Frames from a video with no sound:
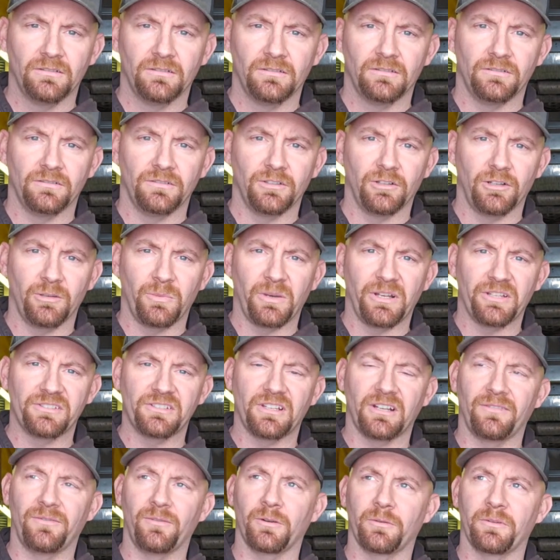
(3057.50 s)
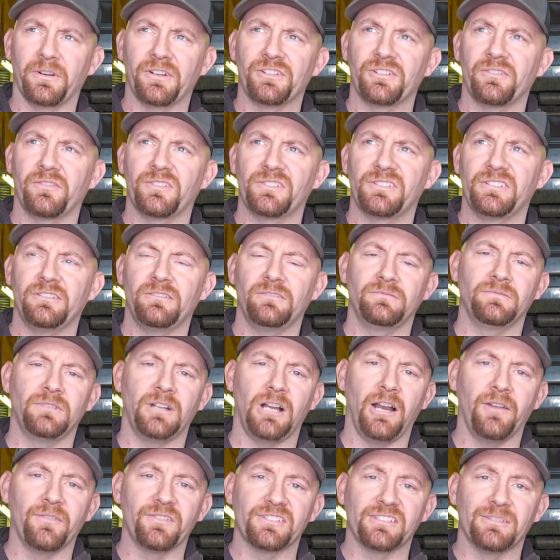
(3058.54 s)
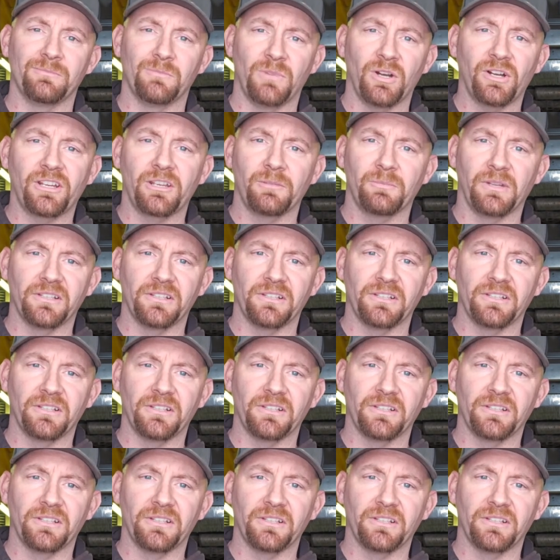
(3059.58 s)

know anybody's got a Ford Ranger for sale? Obviously Marketplace